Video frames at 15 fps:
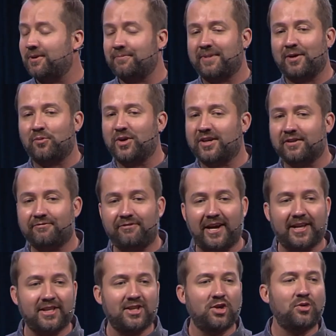but man, we could
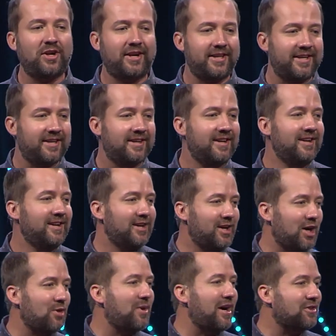find unity
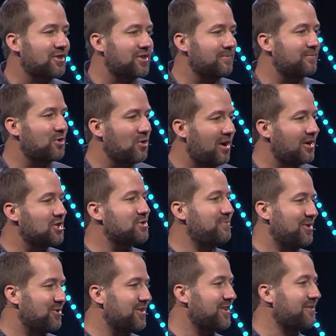around some grunge
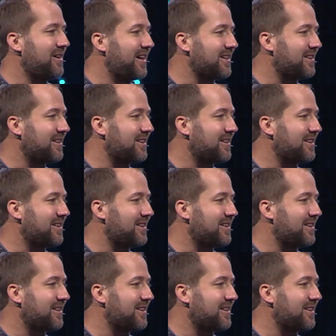music, right?